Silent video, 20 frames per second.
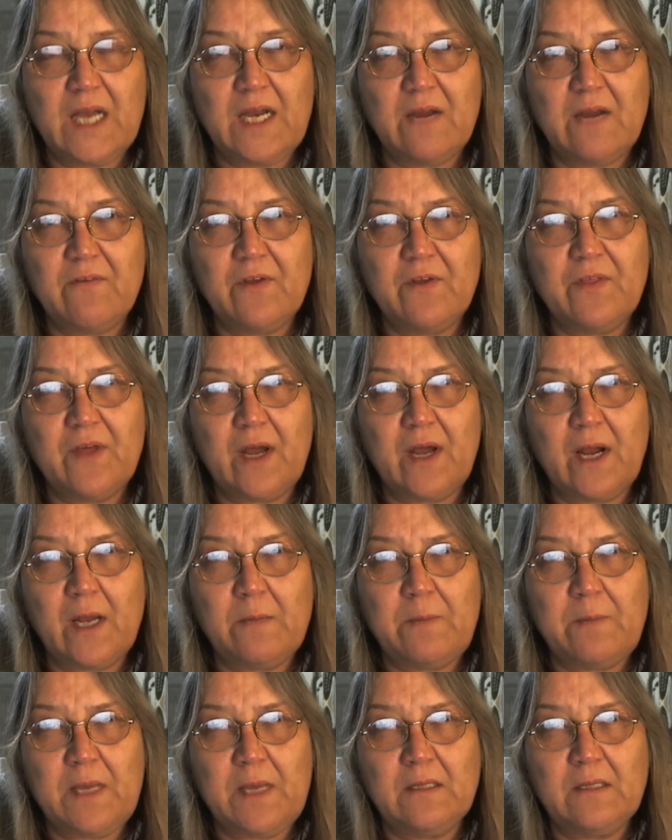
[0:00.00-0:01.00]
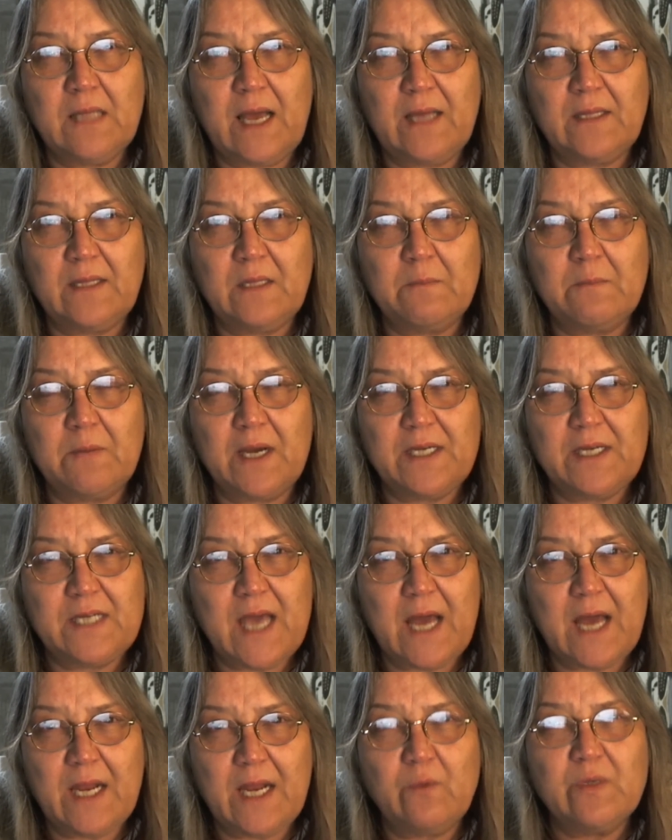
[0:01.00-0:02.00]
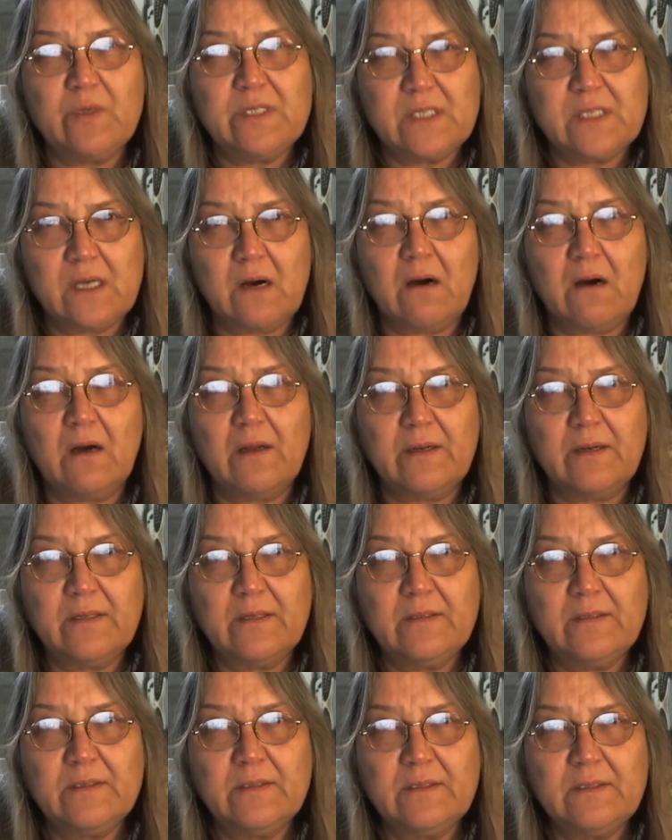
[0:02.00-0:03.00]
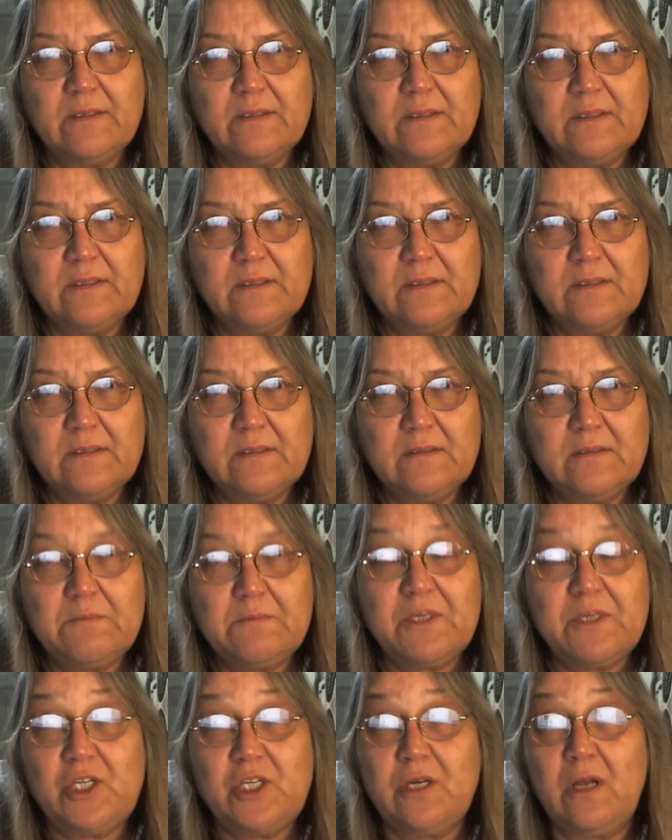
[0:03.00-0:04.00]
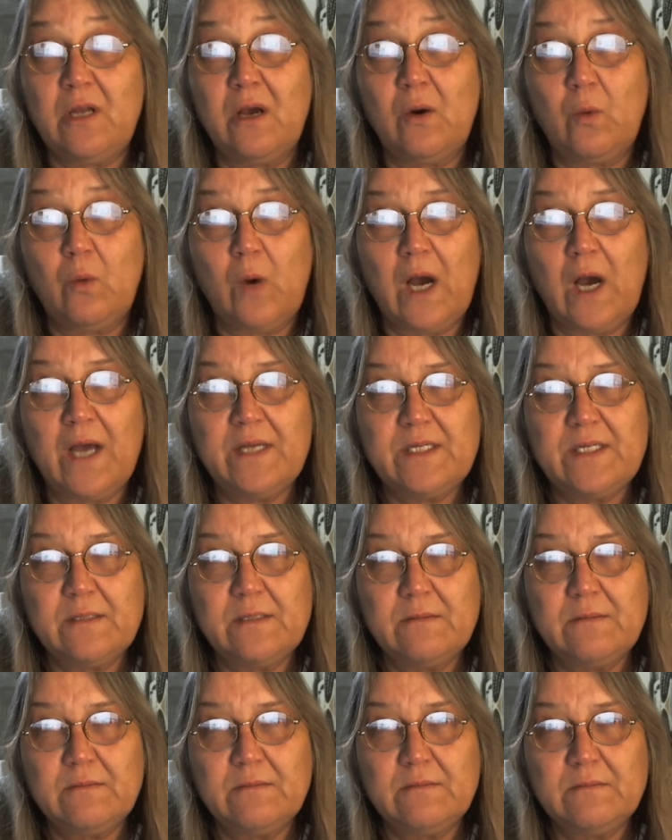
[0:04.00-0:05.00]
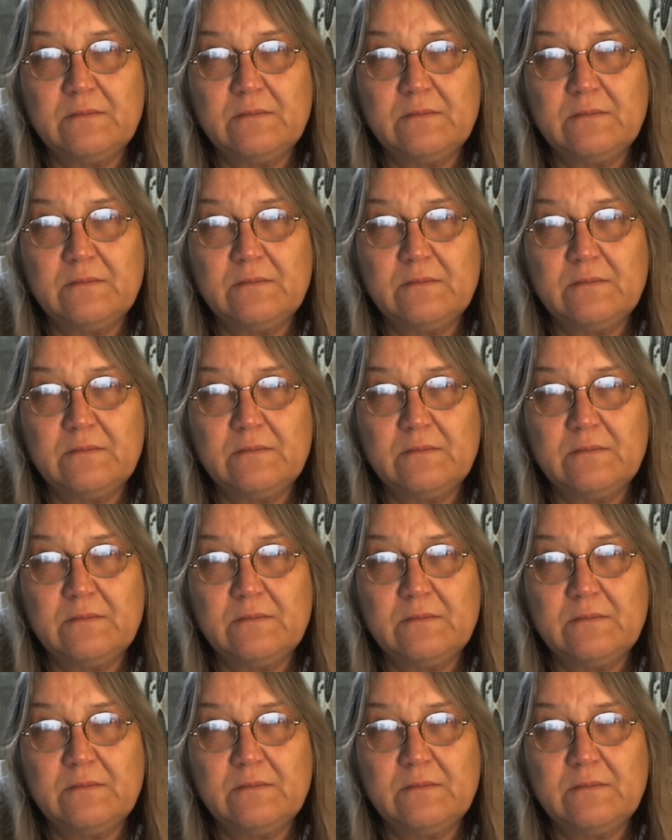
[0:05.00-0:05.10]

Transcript: I never thought I'd be glad that my daddy was gone. But you know what?